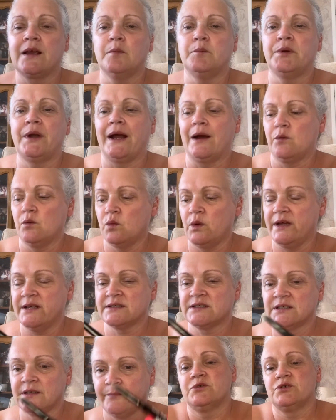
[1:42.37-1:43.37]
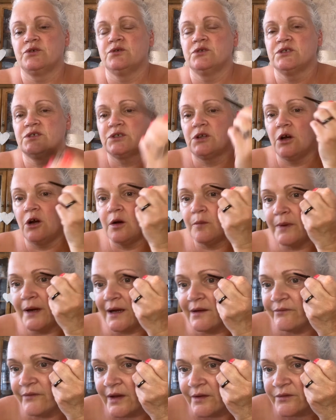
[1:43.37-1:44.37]
a brow whiz. I'm just going to start
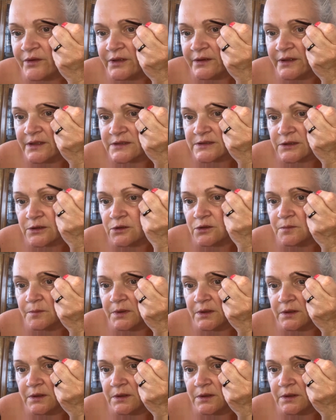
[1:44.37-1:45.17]
by feathering this up.